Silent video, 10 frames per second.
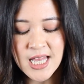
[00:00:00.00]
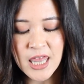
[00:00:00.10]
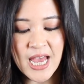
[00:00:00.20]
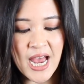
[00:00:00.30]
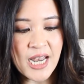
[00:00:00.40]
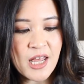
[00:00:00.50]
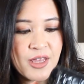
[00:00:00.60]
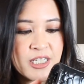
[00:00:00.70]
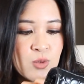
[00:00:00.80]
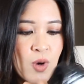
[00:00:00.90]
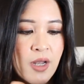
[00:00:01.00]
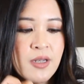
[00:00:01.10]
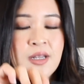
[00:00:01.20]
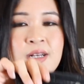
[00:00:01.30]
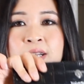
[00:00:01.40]
than this
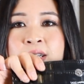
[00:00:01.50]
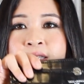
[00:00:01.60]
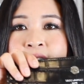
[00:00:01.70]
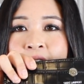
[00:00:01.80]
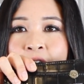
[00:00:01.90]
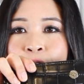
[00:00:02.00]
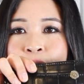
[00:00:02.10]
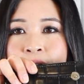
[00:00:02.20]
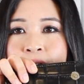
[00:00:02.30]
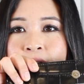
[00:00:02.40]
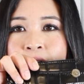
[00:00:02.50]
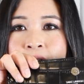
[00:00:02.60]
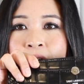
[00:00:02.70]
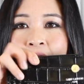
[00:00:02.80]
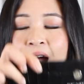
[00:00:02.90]
one. So
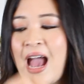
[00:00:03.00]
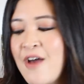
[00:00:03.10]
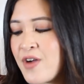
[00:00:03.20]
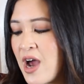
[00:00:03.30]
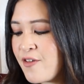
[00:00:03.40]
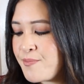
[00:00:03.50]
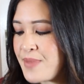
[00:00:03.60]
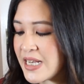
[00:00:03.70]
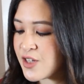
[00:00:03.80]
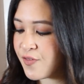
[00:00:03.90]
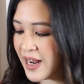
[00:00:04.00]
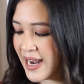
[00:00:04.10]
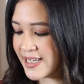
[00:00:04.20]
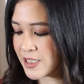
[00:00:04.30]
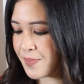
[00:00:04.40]
I have kind of mixed
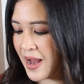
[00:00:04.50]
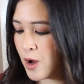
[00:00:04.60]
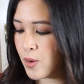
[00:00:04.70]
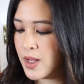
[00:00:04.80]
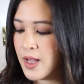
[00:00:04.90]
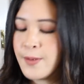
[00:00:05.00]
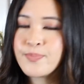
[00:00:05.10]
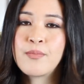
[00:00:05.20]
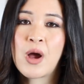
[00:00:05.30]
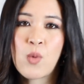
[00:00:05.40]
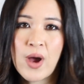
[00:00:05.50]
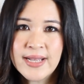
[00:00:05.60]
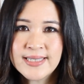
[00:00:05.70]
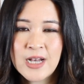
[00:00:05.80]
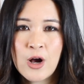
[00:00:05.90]
feelings feelings about my
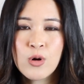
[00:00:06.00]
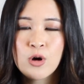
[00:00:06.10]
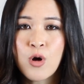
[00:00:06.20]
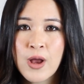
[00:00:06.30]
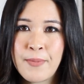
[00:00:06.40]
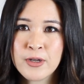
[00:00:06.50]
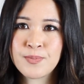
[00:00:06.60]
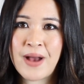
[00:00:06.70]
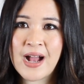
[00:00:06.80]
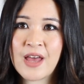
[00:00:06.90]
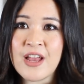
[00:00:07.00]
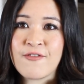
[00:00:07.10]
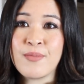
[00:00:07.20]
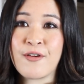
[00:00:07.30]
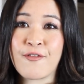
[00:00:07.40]
YSL Croc Emboss bag. I think from the